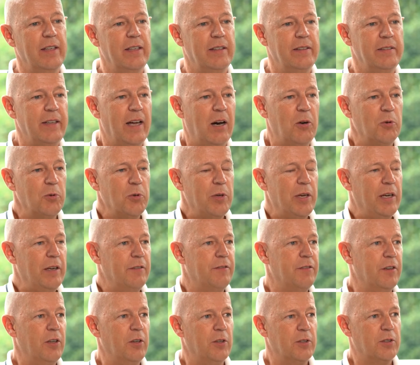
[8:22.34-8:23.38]
Now you
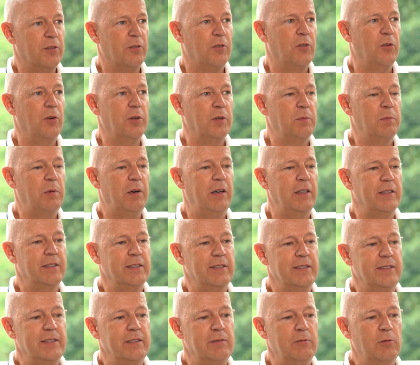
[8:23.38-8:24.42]
have a lot of third
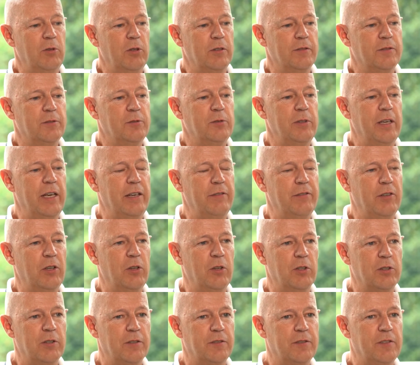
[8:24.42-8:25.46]
parties involved. You have a
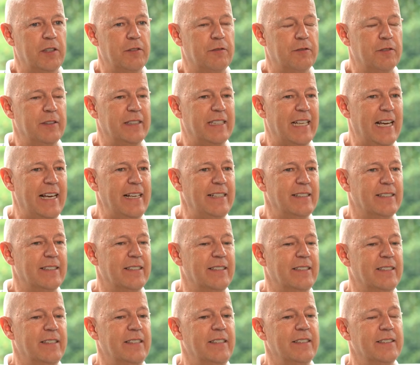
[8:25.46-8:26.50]
lot of different
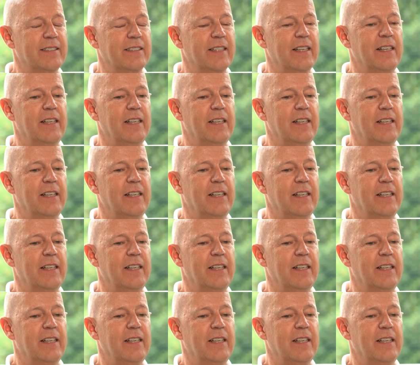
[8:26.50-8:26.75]
entities